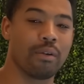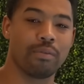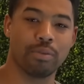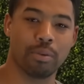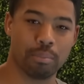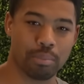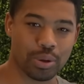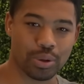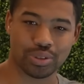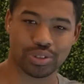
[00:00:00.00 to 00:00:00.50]

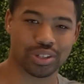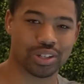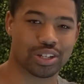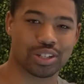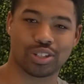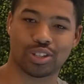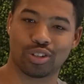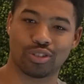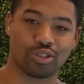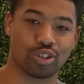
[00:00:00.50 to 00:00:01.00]
the
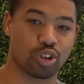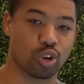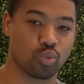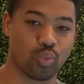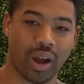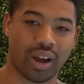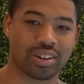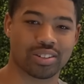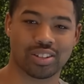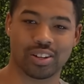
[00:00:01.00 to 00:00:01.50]
music to the
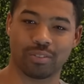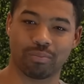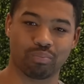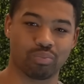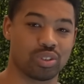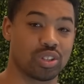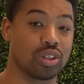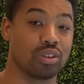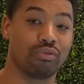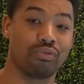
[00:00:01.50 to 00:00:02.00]

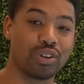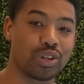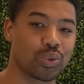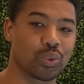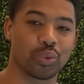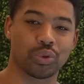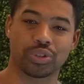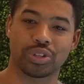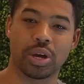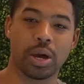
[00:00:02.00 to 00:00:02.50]
direction to the
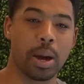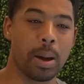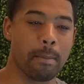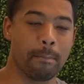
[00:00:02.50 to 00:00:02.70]
visuals,